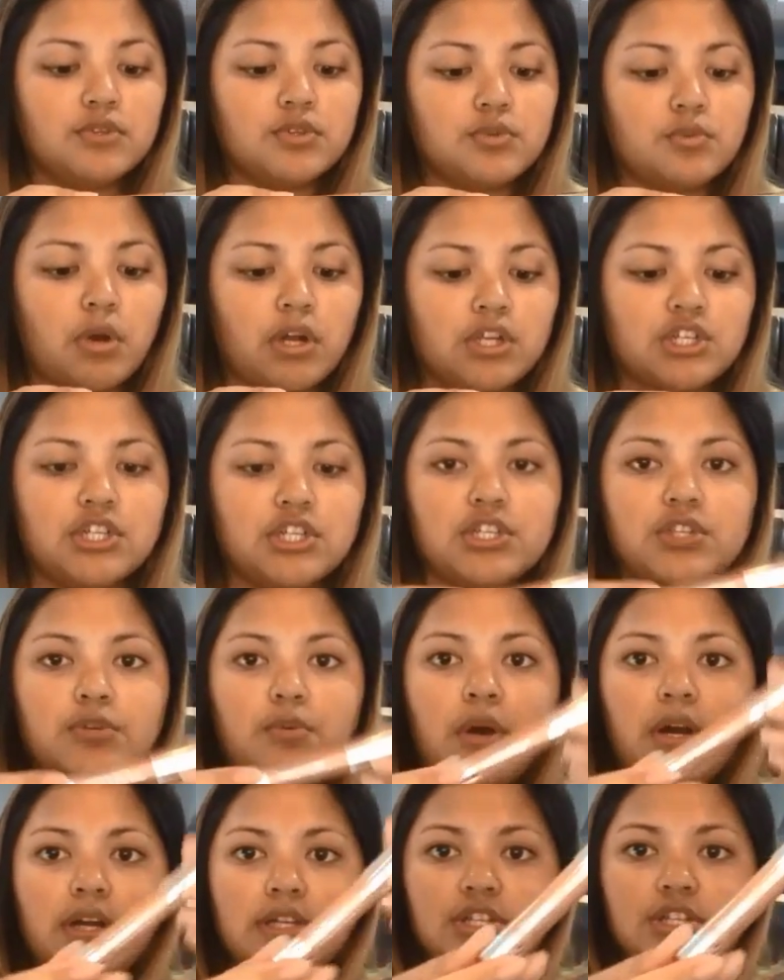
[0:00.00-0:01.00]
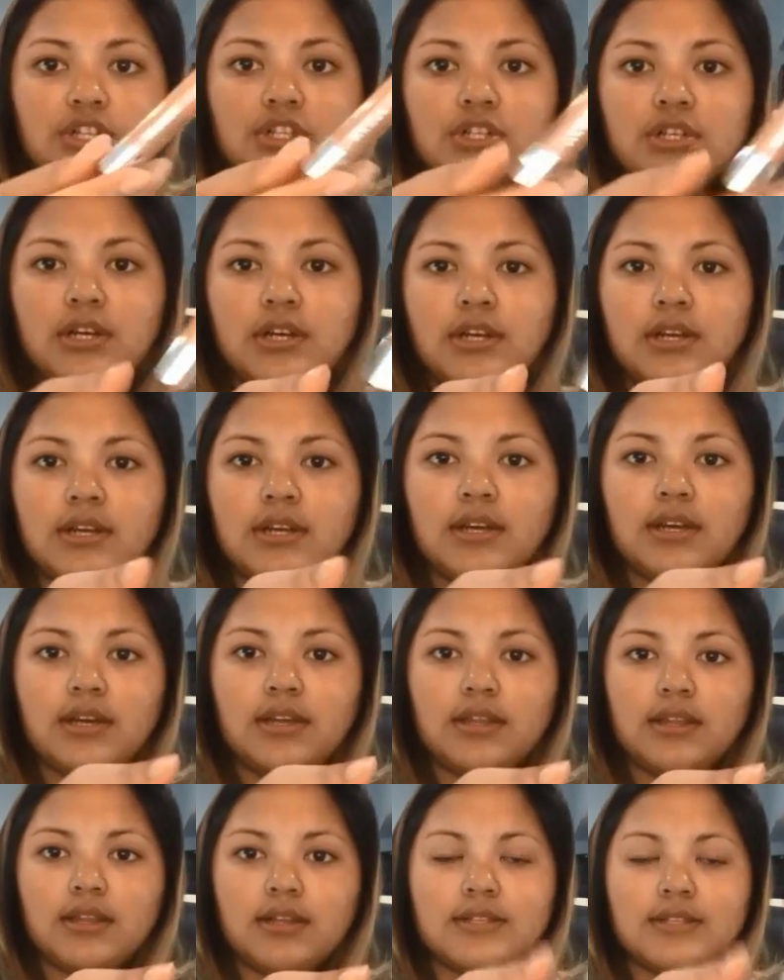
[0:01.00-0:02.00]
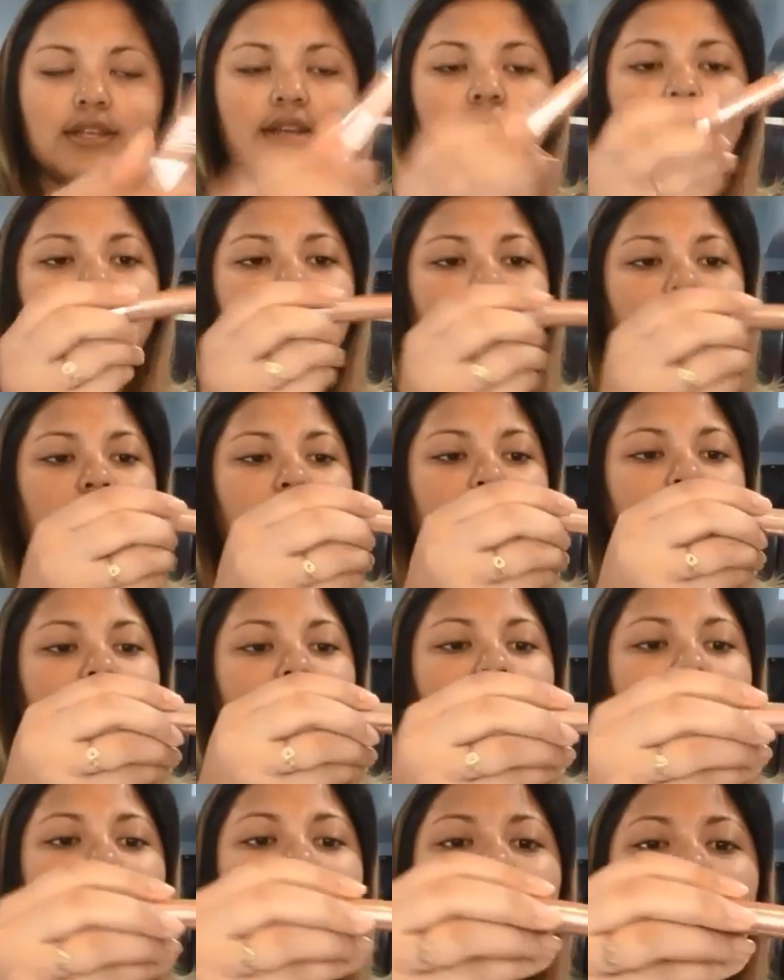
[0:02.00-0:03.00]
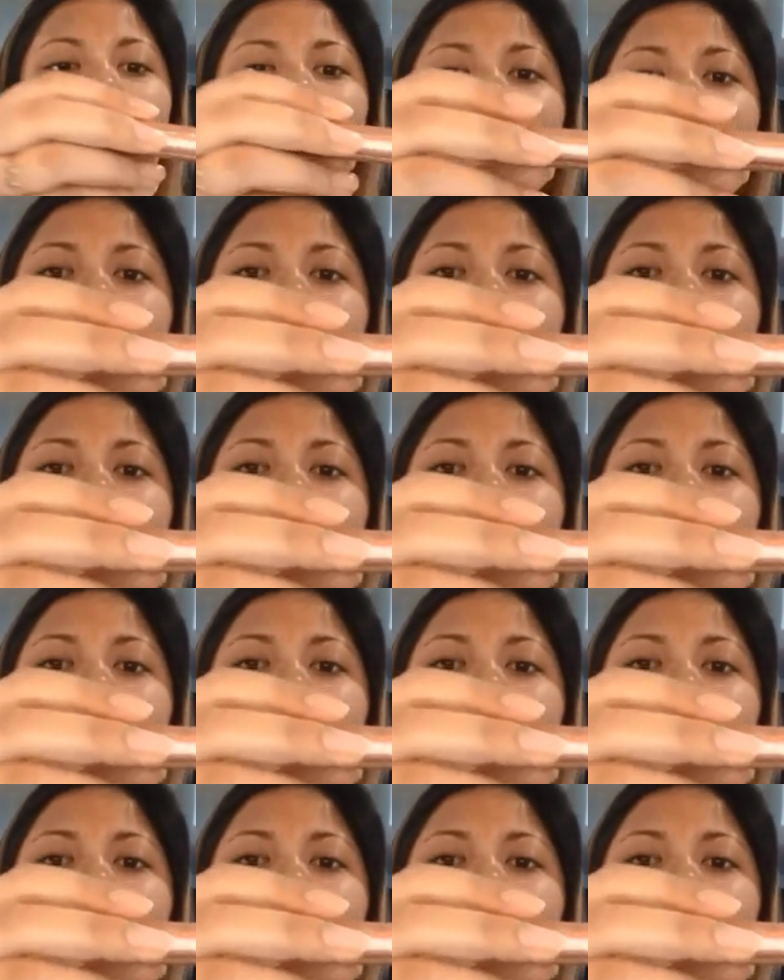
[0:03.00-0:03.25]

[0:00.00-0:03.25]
swatchy swatch. There's the color there.